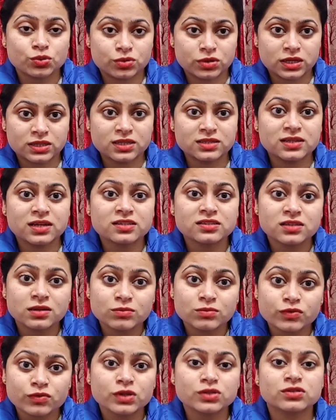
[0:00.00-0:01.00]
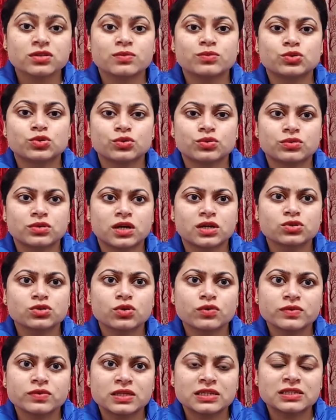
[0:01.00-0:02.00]
These are some of the subgenres of
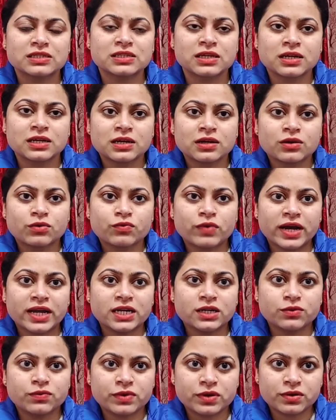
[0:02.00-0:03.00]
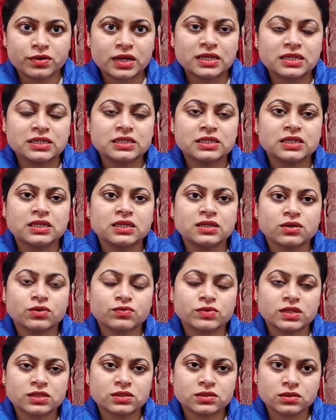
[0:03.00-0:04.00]
this wide variety of
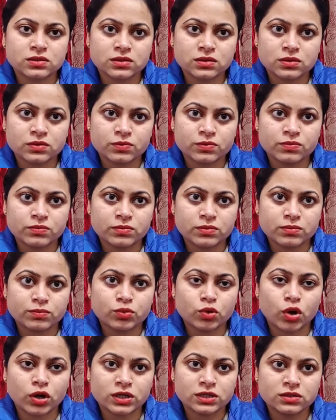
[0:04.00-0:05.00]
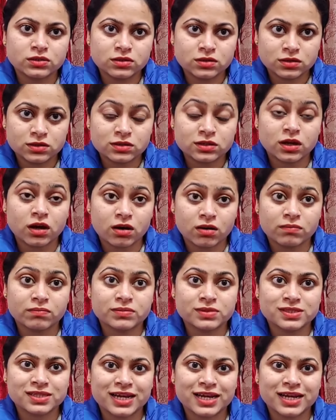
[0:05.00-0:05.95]
this broad term science